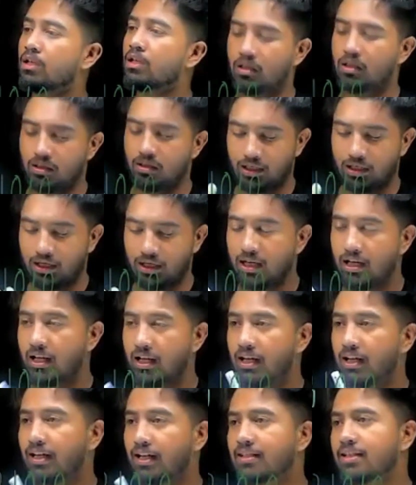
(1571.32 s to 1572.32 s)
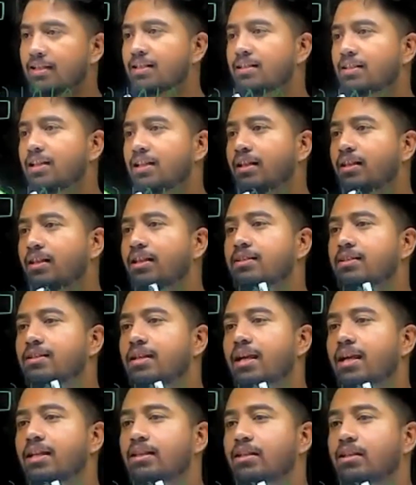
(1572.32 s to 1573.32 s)
Okay, let's assume that this
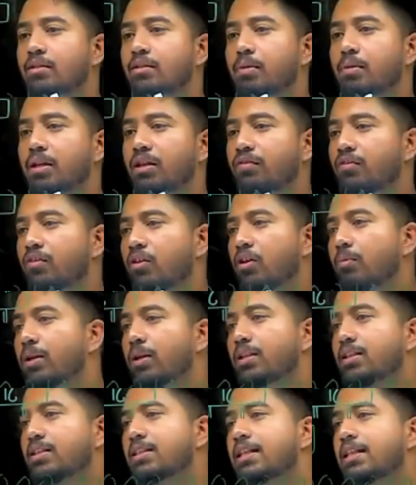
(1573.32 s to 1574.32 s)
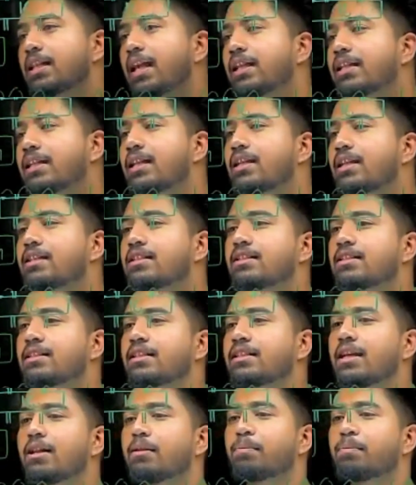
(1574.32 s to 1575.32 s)
IEEE format selected single